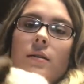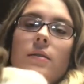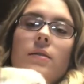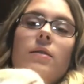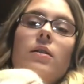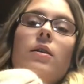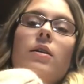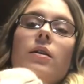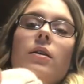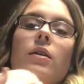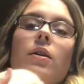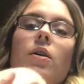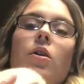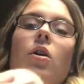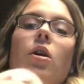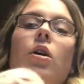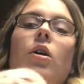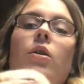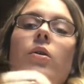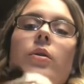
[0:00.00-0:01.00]
Look.
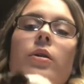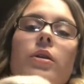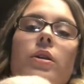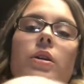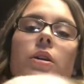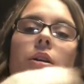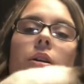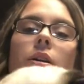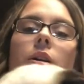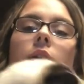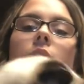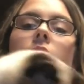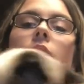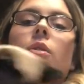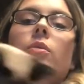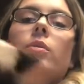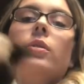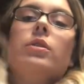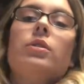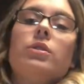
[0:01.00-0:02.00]
Oh,
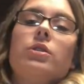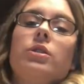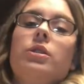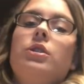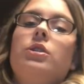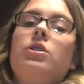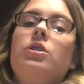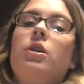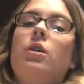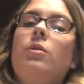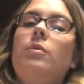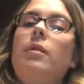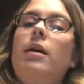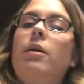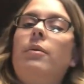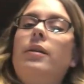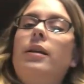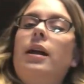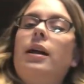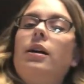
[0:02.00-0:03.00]
we're going to show them
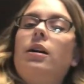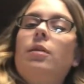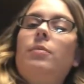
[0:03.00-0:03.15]
how we like